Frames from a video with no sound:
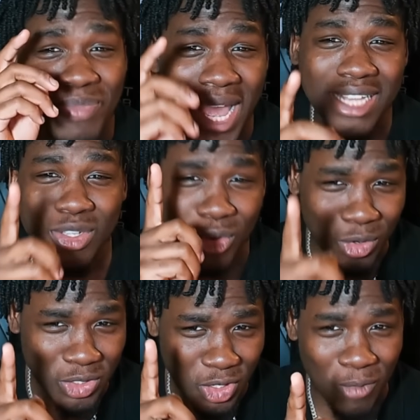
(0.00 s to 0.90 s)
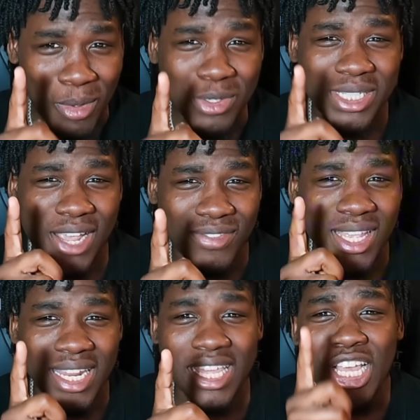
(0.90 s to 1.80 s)
That's also most
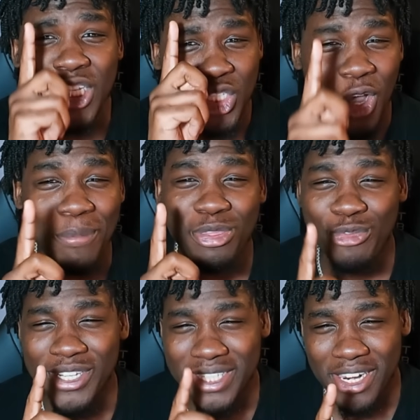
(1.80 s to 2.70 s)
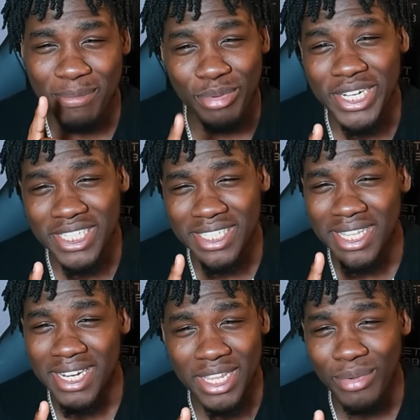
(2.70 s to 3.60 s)
definitely top 3 celebrations in
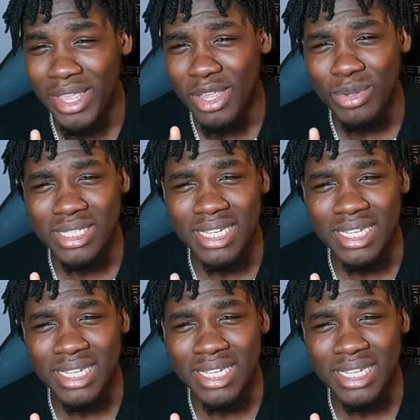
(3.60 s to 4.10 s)
the Neo Egoist